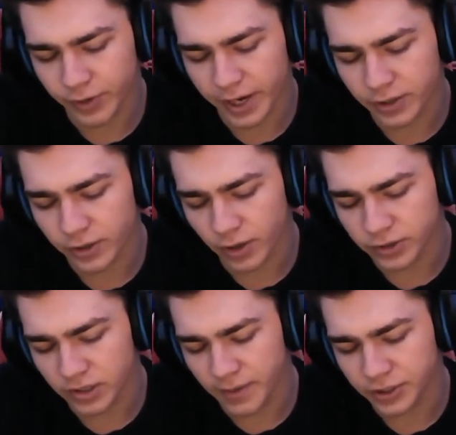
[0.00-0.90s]
Rainer
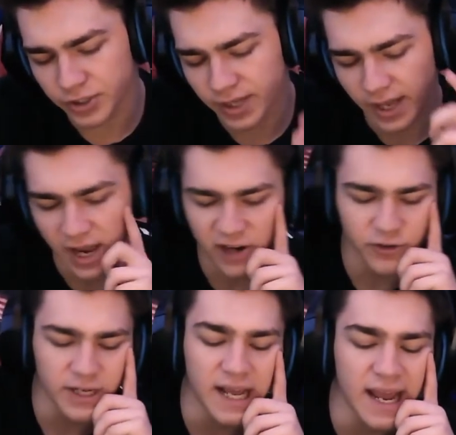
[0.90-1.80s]
also mentioned that
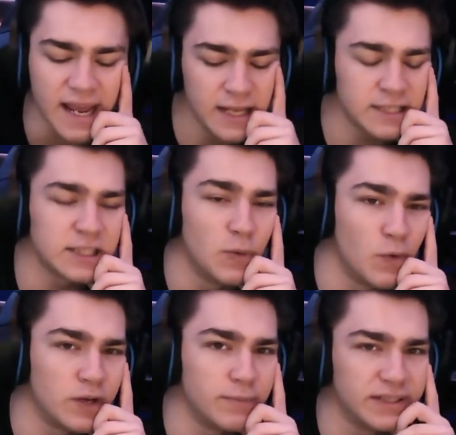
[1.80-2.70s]
Eren ate
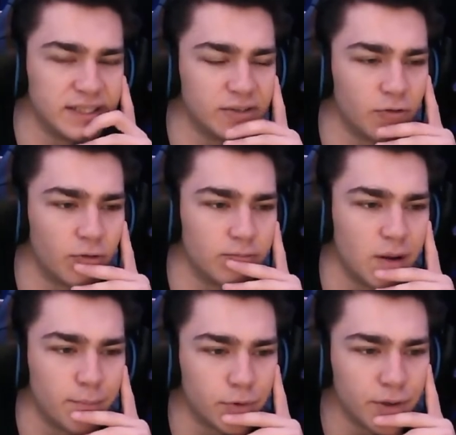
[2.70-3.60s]
someone but didn't
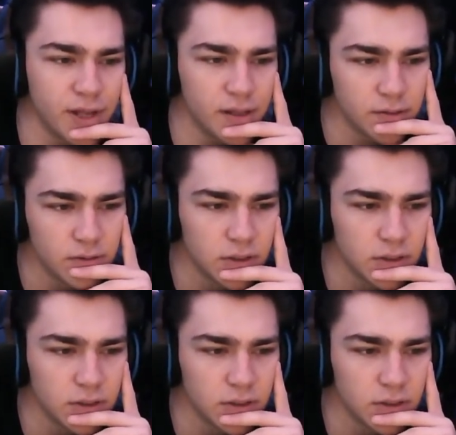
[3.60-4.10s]
remember it.